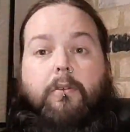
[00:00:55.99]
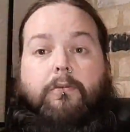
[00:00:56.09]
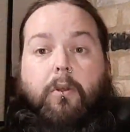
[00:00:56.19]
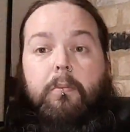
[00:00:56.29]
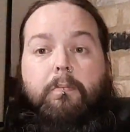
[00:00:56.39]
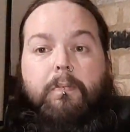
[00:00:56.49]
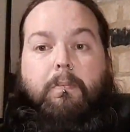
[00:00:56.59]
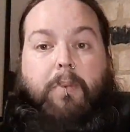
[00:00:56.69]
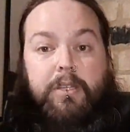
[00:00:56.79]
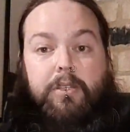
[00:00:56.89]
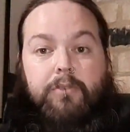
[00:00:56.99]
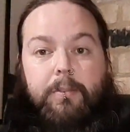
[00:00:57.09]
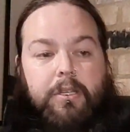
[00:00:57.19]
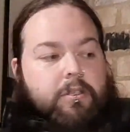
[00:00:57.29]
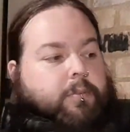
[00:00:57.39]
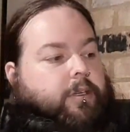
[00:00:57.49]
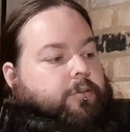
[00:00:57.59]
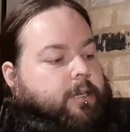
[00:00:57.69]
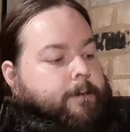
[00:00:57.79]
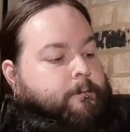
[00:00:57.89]
from Buzzard Reptiles, Mike
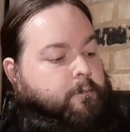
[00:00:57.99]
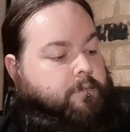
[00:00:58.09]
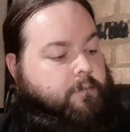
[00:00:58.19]
Green.